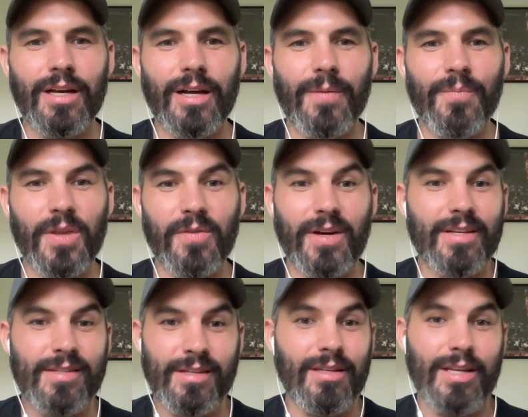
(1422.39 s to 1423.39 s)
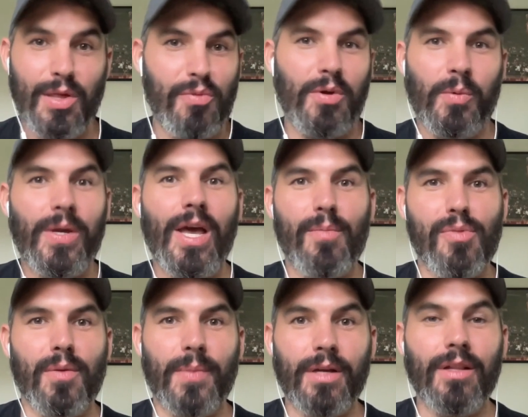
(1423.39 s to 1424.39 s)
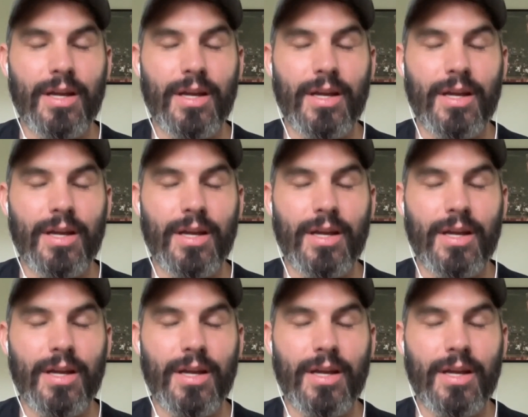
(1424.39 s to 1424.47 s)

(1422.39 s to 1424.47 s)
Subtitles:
If I see an E3 Rehab thumbnail,